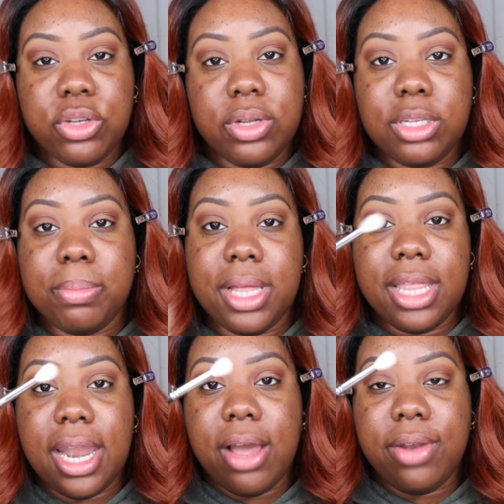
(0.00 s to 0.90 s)
going to blend
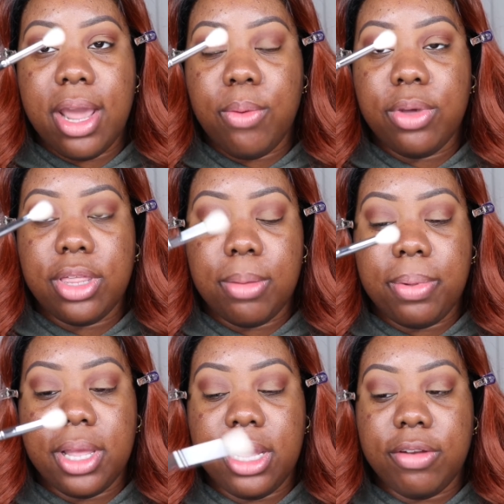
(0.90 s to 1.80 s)
that out now with a
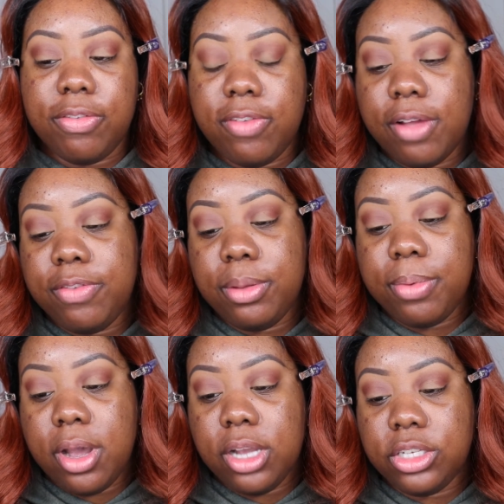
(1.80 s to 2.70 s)
plain fluffy
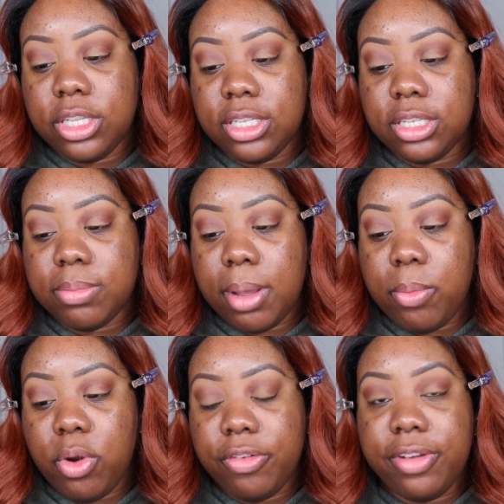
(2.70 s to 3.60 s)
brush. This is my
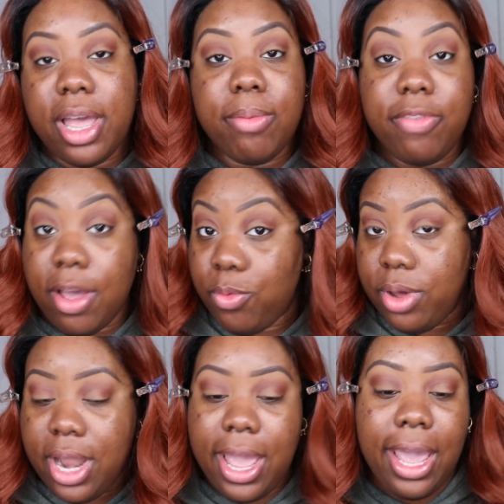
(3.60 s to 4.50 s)
Morphe
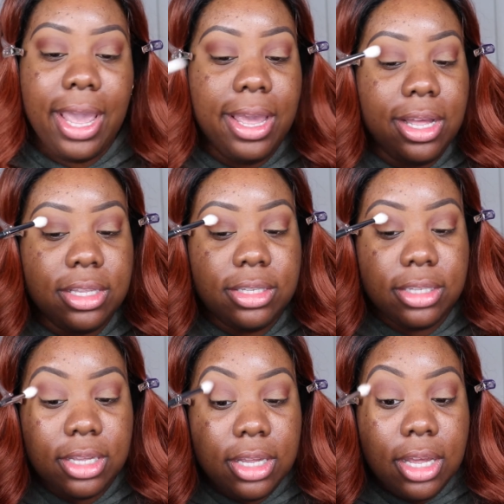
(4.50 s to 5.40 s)

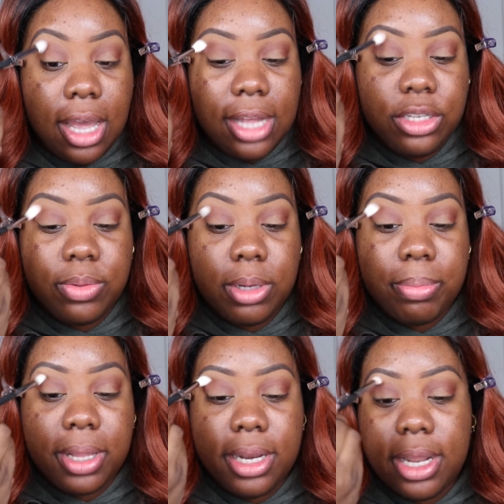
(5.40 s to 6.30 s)
M518. I just want to
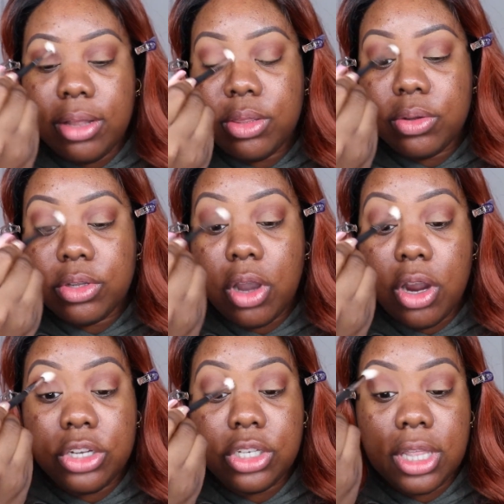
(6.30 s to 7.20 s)
blend out those
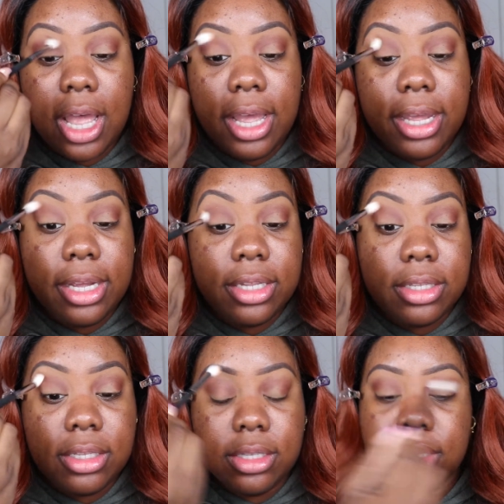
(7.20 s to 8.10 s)
harsh
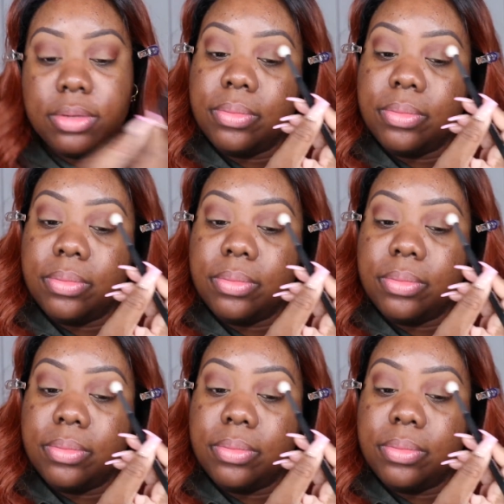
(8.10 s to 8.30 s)
lines.